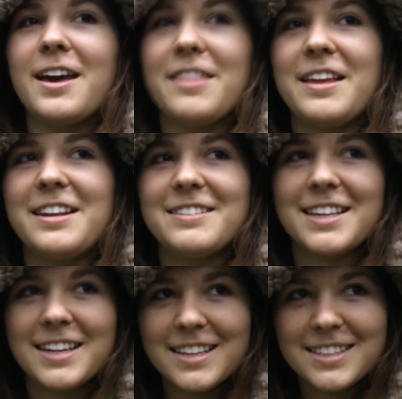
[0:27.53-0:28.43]
and then he's
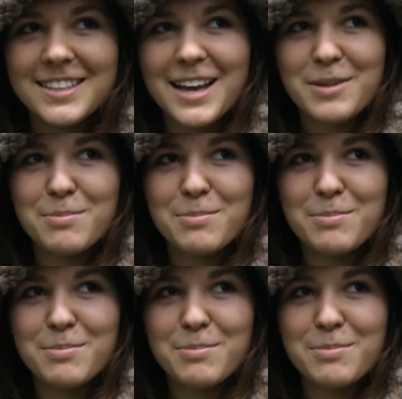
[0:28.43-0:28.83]
like, "Isn't that a